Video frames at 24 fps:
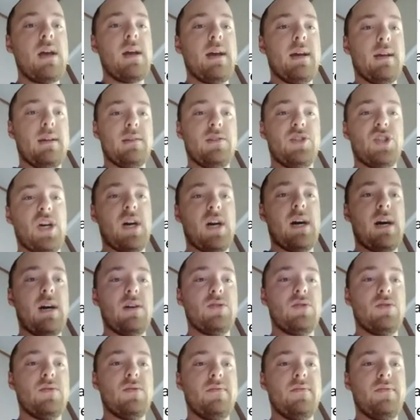and
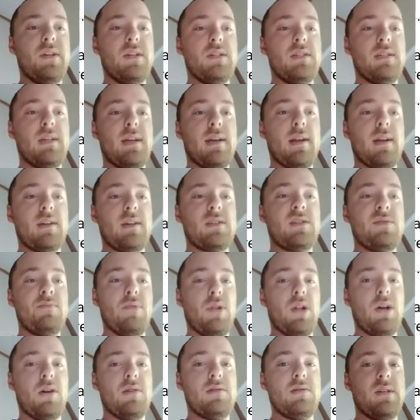charged with using an
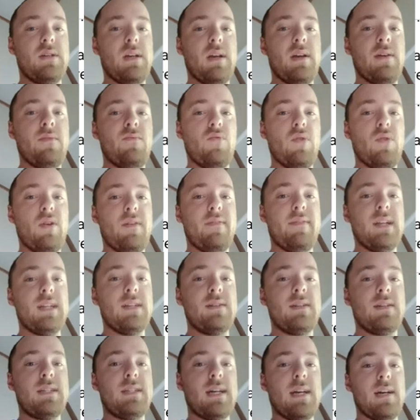explosive with
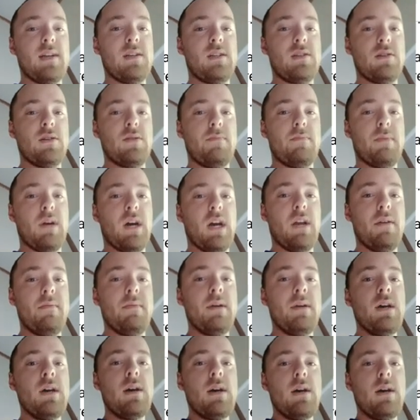intent to maim,